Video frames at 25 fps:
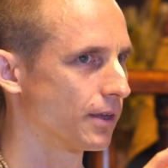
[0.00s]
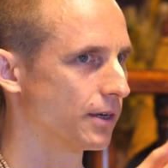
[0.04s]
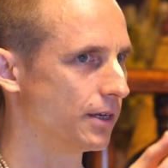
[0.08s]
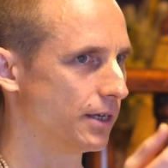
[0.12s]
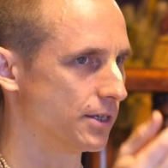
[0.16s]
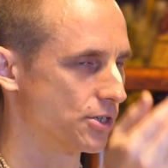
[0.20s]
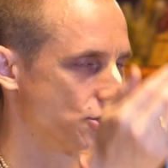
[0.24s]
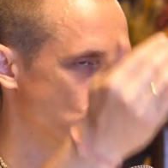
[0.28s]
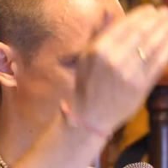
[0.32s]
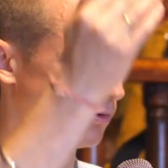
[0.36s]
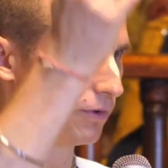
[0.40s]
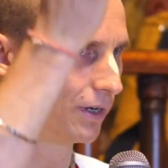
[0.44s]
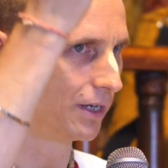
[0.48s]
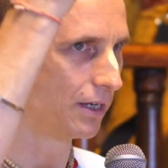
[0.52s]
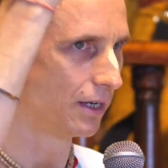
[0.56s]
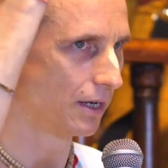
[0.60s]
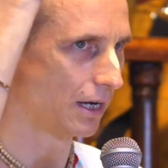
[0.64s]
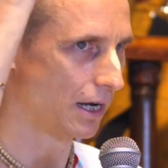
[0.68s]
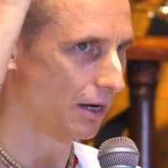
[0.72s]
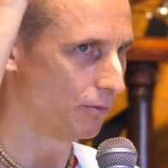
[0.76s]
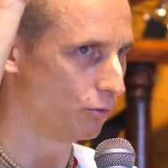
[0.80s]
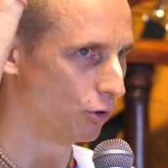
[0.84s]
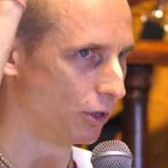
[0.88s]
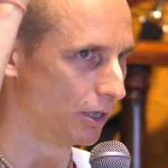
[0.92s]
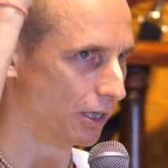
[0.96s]
Yeah, so when
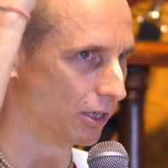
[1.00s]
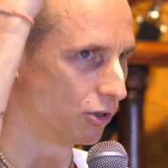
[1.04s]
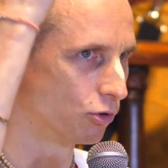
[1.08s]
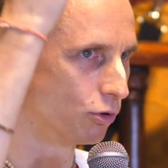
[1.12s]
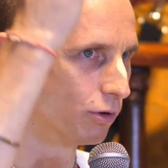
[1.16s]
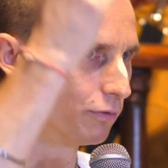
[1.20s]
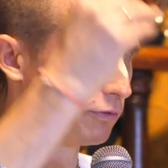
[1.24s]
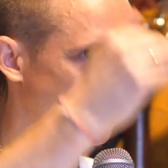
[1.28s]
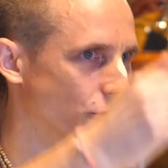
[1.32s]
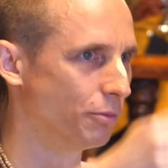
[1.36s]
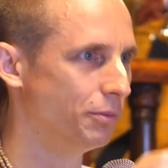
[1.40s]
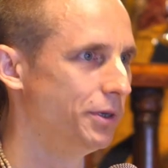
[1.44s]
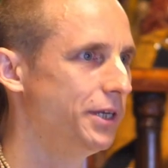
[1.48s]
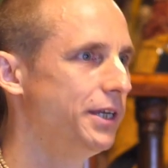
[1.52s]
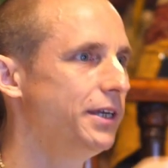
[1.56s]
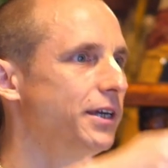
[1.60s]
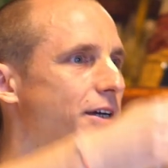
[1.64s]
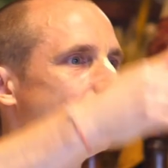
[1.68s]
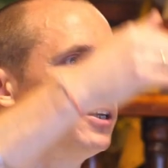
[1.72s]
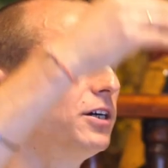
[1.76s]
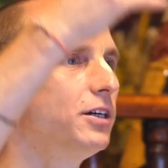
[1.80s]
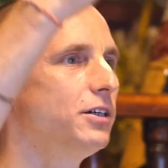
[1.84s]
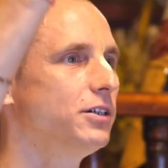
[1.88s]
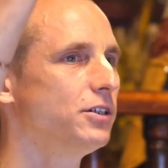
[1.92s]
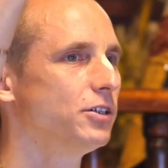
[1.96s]
I want to go from
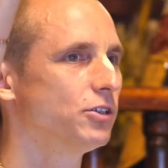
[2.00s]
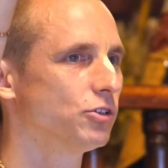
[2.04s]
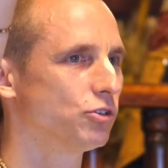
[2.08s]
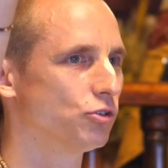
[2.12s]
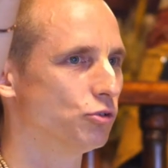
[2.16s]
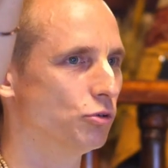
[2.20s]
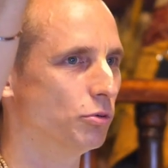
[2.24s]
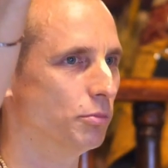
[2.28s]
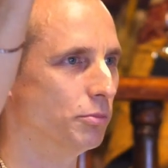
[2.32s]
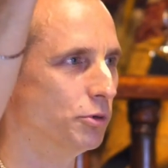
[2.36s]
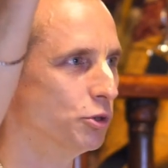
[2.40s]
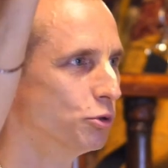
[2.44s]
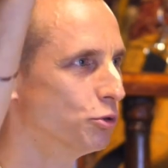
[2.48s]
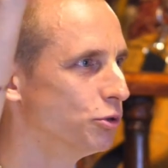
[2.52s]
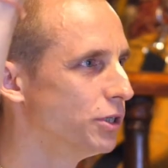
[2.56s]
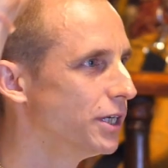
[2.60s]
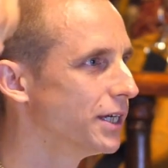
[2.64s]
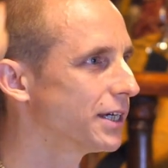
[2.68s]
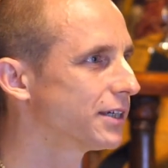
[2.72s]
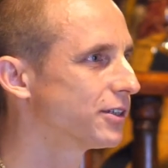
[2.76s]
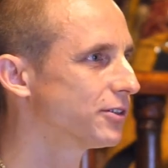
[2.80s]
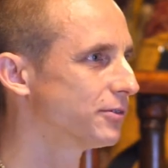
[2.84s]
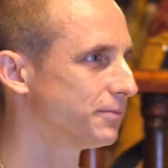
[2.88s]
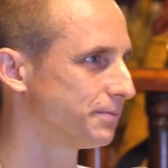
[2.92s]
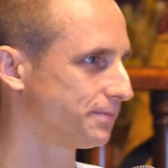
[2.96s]
here to
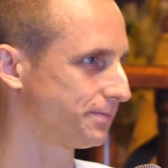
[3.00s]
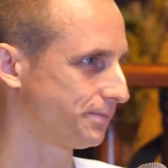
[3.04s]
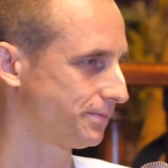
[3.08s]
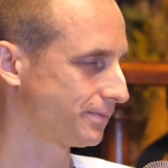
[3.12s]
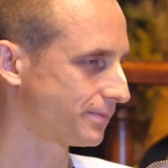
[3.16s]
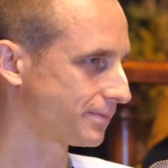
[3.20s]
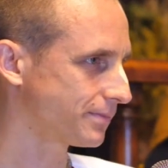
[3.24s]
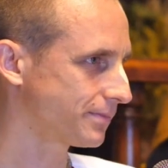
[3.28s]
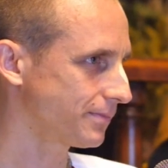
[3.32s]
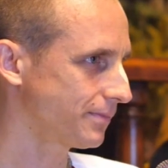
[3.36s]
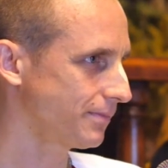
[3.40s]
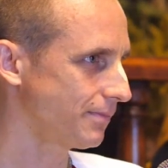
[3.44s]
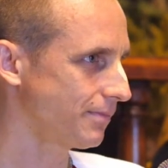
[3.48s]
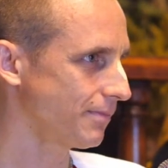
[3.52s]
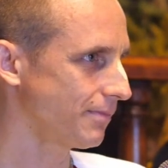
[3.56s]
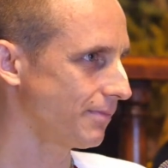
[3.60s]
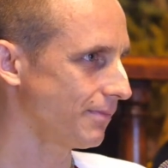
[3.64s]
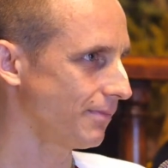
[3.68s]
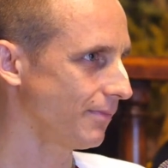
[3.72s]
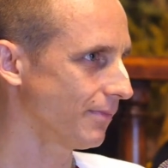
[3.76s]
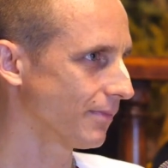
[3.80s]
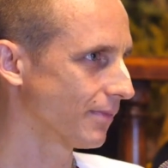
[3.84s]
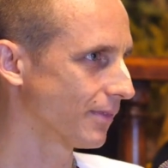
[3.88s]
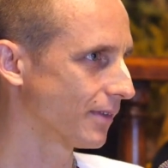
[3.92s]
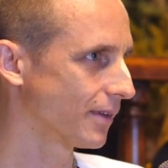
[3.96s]
Munich,
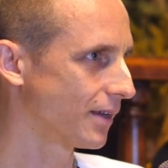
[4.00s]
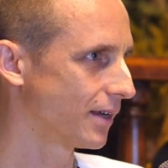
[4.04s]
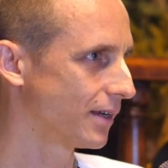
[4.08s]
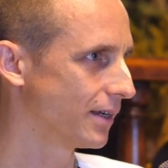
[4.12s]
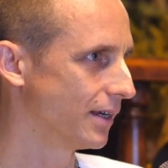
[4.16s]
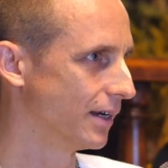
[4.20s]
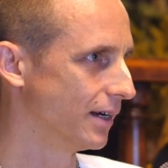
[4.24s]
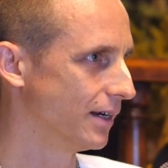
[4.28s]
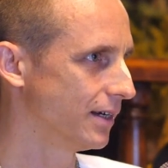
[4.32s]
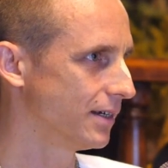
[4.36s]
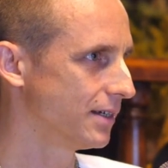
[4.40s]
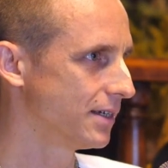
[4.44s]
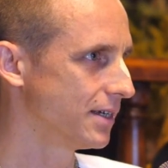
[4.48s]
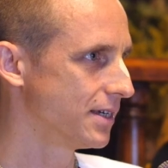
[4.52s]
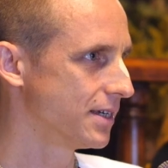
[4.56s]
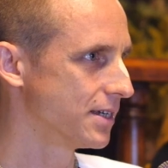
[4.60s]
yeah.